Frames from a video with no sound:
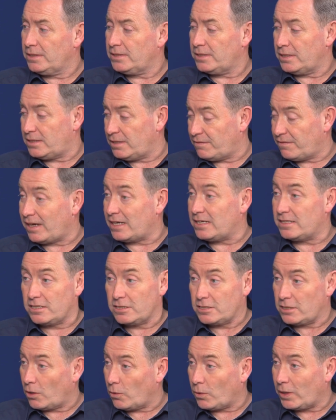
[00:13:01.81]
The device
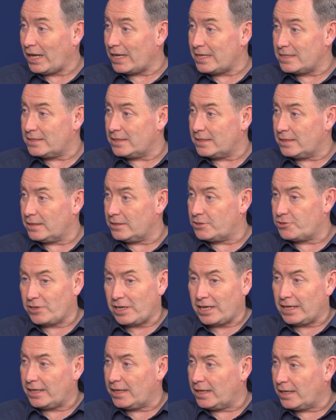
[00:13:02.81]
is locating,
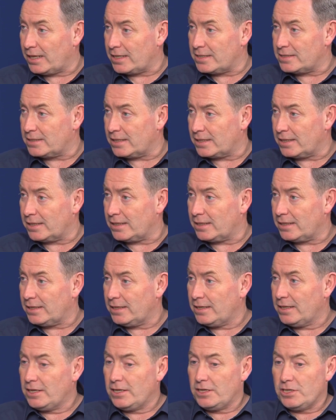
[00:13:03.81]
triangulating,
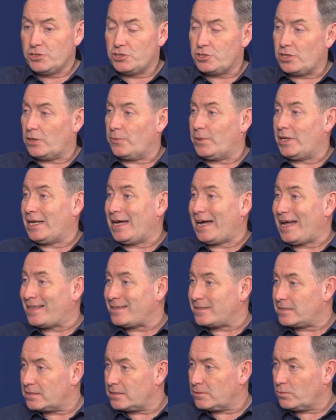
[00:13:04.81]
trying to
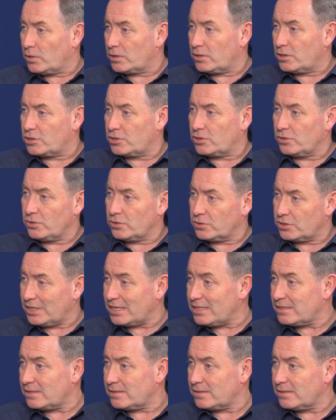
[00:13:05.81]
enhance what the source
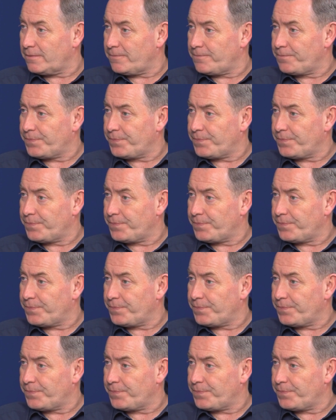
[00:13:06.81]
is.